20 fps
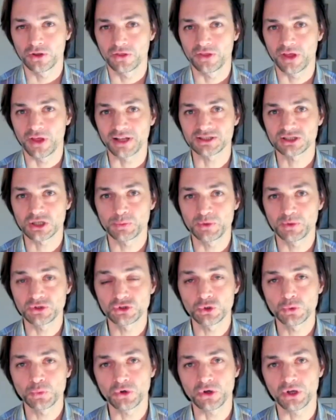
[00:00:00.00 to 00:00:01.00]
that's going to be
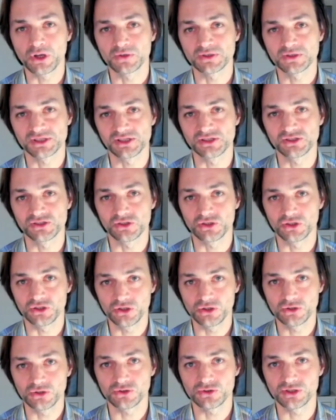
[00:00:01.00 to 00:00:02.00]
super interesting to
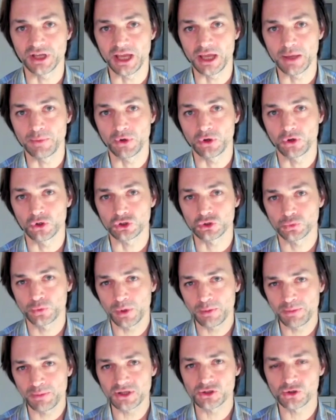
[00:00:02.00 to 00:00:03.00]
you today because
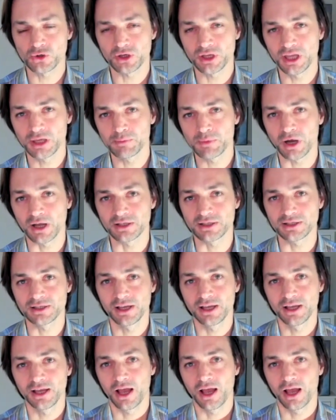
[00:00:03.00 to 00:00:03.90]
we'll be talking about